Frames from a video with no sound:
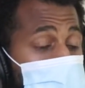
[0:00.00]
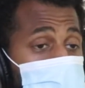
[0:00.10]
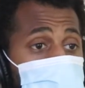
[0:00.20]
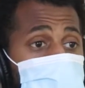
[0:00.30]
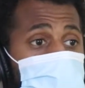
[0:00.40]

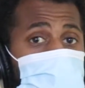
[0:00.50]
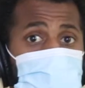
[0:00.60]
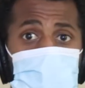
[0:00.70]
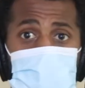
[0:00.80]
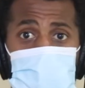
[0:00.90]
you're
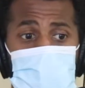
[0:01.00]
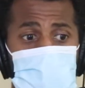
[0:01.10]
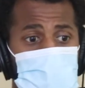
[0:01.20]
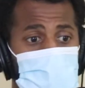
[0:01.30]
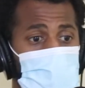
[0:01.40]

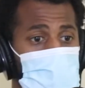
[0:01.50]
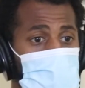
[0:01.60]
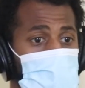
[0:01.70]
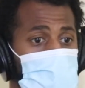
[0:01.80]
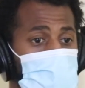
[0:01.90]
enraged
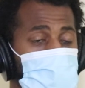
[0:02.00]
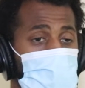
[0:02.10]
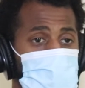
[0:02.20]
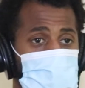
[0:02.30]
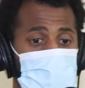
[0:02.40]
or your
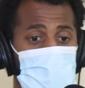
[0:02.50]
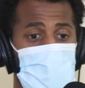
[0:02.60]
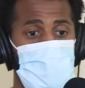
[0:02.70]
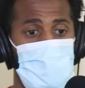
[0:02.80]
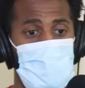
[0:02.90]
emotions has
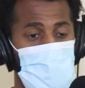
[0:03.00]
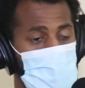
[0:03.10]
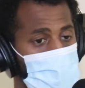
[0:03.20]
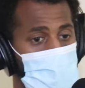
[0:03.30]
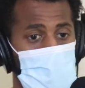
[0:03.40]

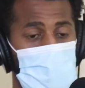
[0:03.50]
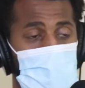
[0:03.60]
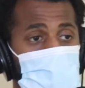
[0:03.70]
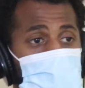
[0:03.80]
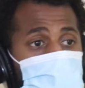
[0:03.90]
filled up,
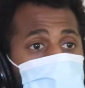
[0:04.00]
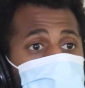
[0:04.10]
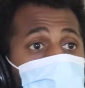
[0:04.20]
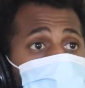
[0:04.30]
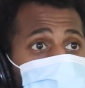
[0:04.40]
and then you
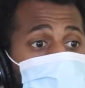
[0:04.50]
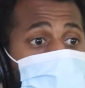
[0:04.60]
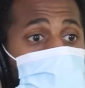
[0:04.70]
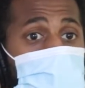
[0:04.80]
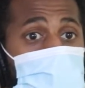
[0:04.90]
post
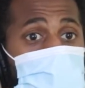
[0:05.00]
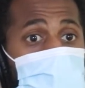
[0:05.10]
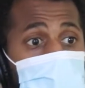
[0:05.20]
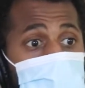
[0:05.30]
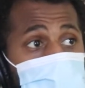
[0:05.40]
something and
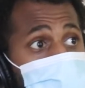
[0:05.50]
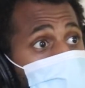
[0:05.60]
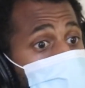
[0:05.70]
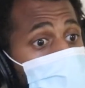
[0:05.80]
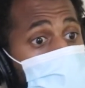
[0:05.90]

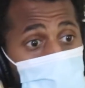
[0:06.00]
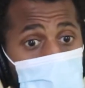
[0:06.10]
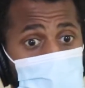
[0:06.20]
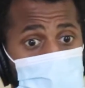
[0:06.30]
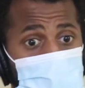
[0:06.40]
you
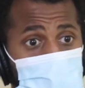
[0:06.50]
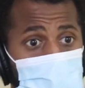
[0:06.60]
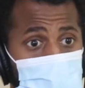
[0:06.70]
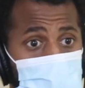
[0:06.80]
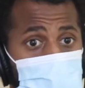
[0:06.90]
wanted
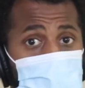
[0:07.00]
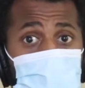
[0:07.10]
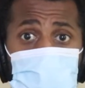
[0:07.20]
to do it